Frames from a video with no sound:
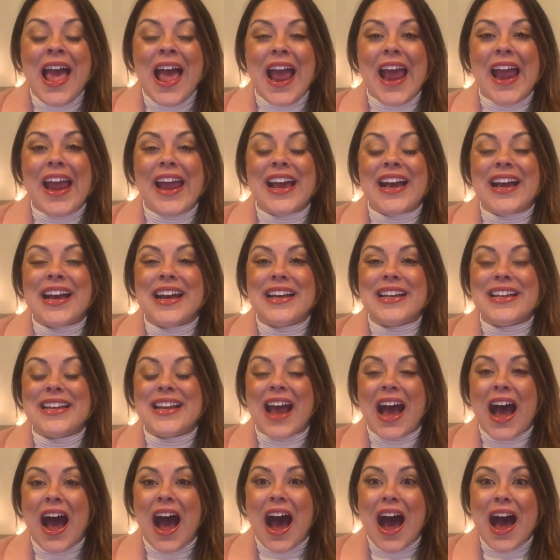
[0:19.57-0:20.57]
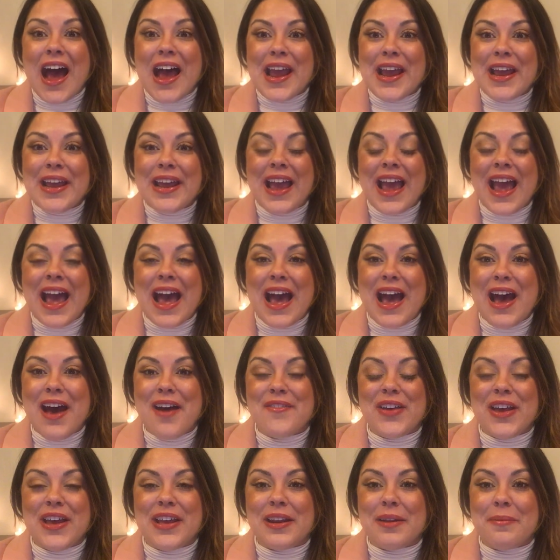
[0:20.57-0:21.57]
And I
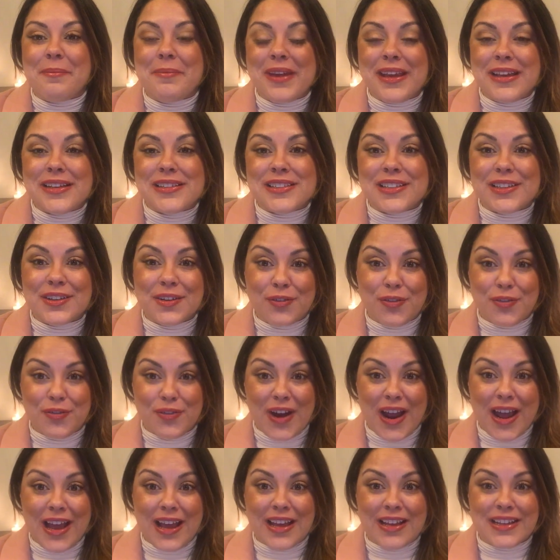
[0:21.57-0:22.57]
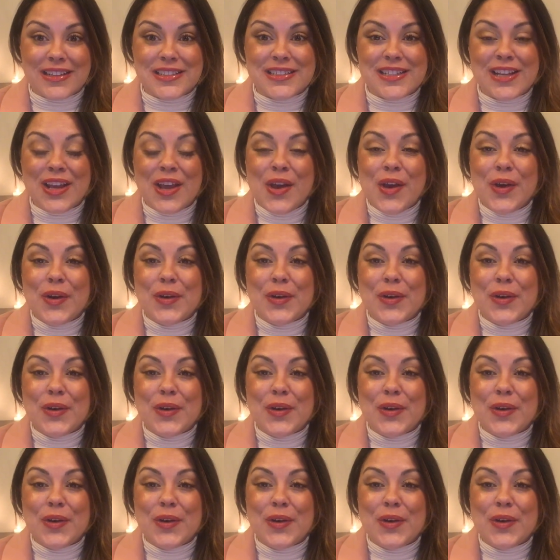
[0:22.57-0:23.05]
have an amazing friend